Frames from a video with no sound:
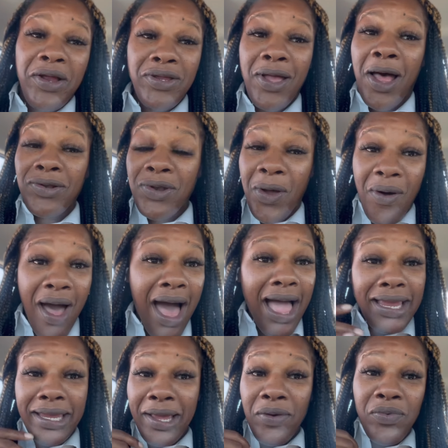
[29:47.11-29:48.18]
Y'all know how I
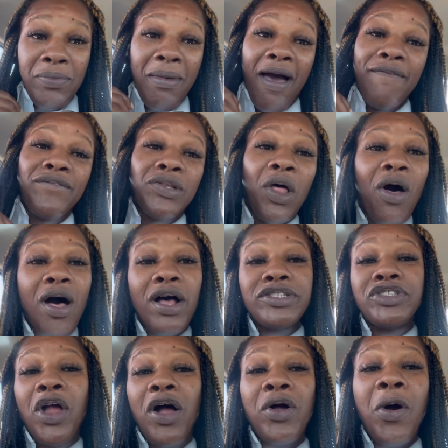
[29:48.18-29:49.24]
am with my vlogs.
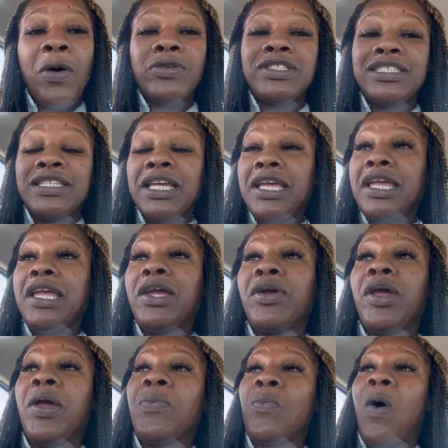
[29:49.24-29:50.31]
Y'all going to sit here
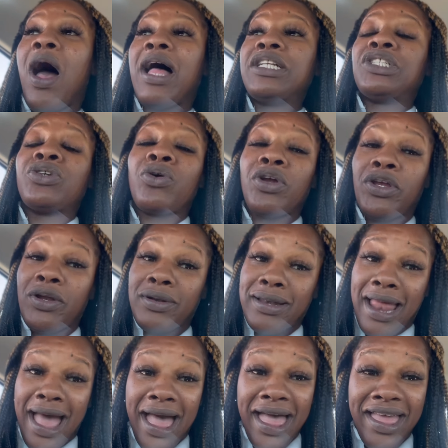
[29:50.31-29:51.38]
and watch or you're
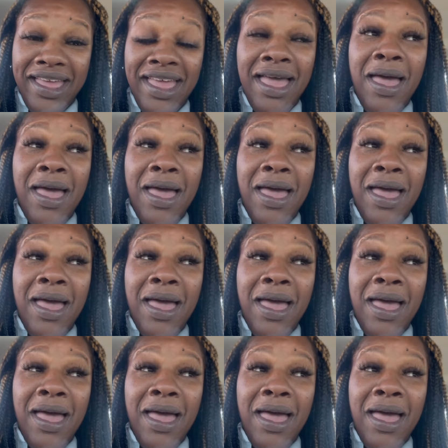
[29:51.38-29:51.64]
not.